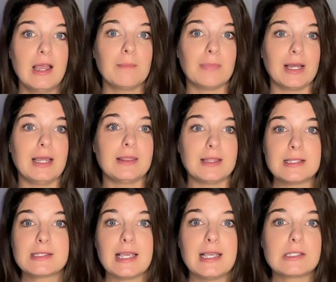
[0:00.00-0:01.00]
But in this
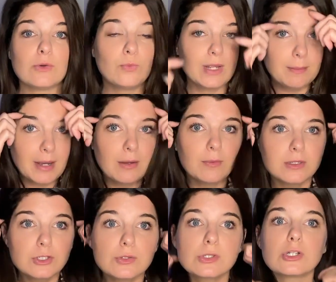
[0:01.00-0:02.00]
case, we might want
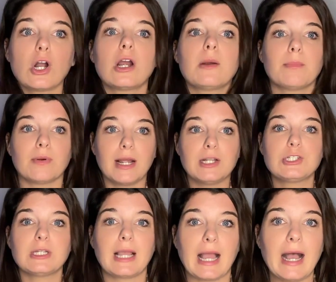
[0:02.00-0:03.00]
to start
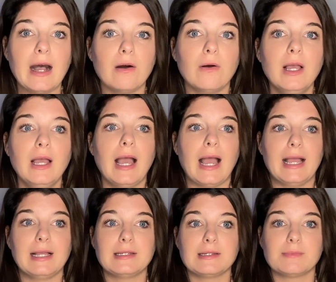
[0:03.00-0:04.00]
branching out
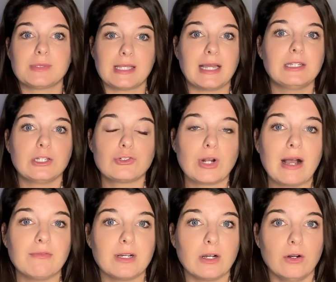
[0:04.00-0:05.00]
and sending
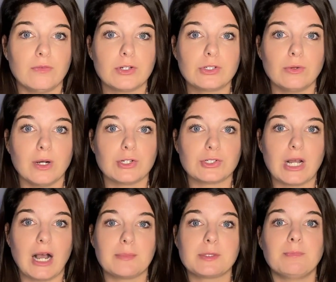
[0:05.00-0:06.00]
traffic over to our
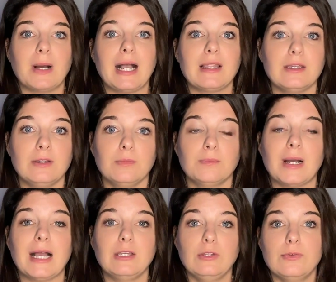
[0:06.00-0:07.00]
shops
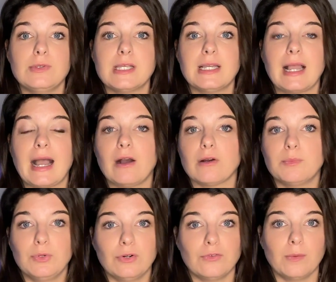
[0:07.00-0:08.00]
by using our
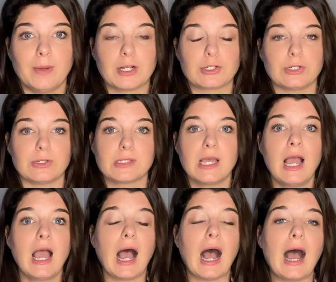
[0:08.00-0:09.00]
beautiful pictures.
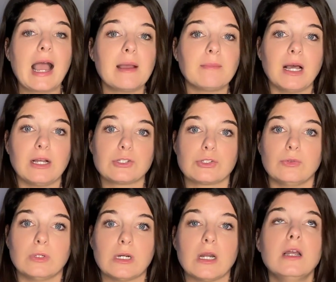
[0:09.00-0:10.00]
I am not
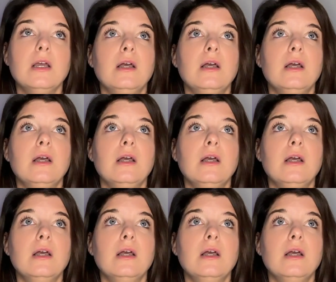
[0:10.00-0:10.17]
sure.